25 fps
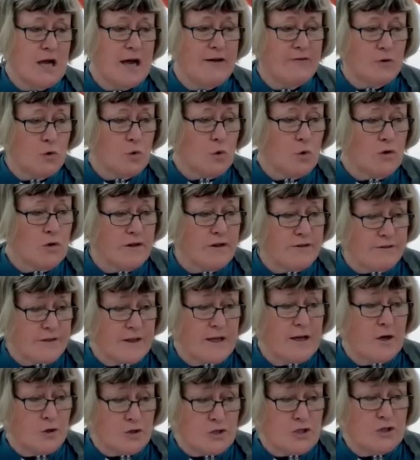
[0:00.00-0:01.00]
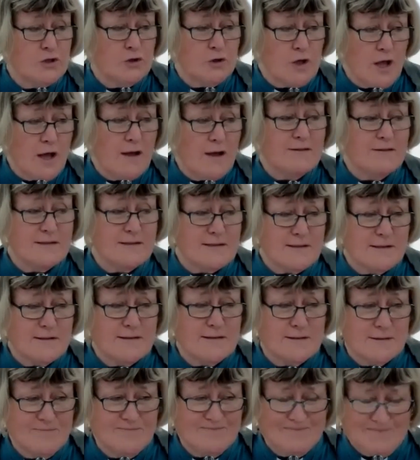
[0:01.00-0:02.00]
have all the theological
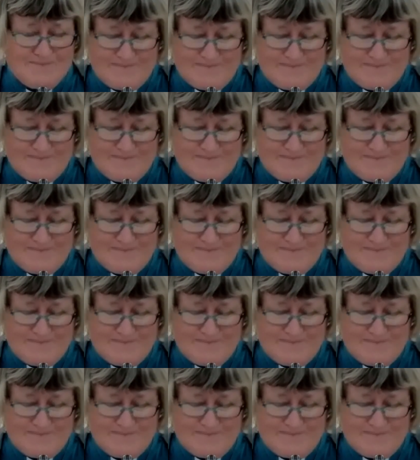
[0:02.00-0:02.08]
answers.